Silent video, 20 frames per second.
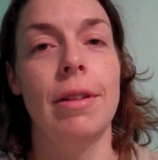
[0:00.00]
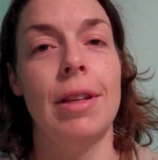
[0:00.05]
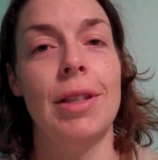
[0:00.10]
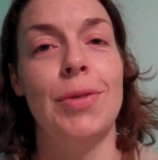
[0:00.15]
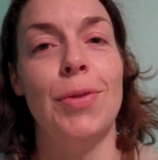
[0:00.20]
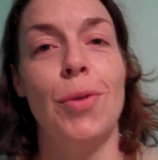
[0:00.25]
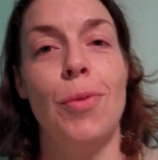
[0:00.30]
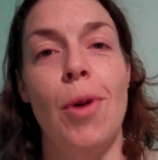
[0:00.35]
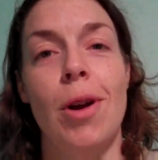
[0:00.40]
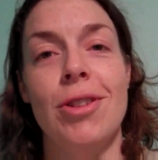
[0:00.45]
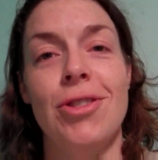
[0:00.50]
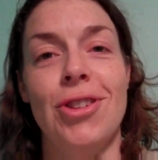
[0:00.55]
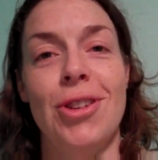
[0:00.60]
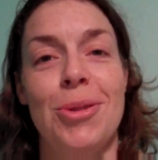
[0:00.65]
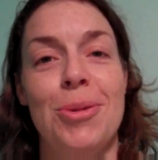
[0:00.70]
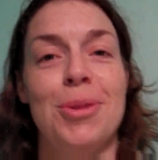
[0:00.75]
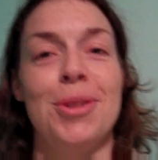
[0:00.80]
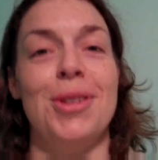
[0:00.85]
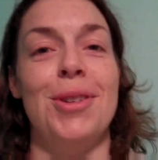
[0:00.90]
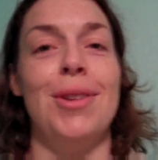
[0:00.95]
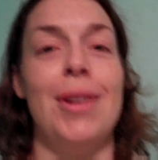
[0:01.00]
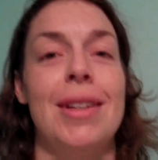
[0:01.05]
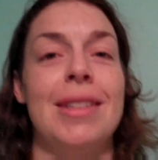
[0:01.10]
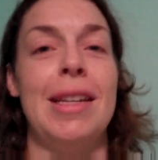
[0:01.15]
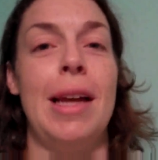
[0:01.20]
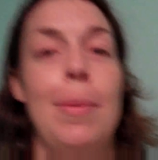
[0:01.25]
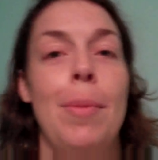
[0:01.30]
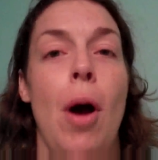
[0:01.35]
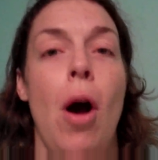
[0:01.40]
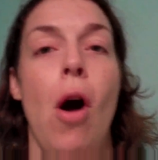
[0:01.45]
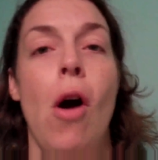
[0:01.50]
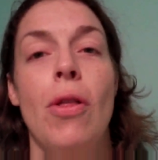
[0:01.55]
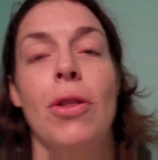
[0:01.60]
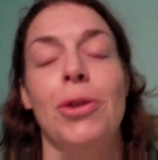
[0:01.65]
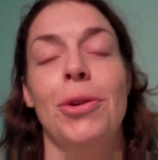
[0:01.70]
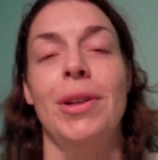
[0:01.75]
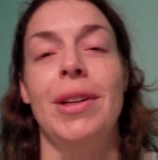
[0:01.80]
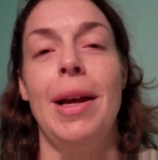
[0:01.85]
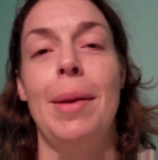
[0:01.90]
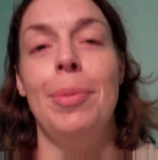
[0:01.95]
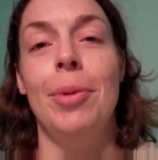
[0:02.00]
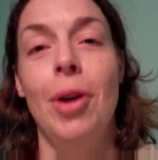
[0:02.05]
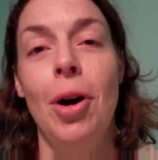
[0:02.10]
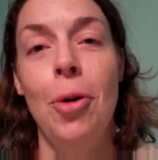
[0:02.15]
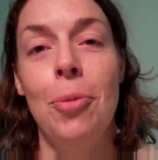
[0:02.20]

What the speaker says: Thanks for watching. We'll see you next time on the Green Apple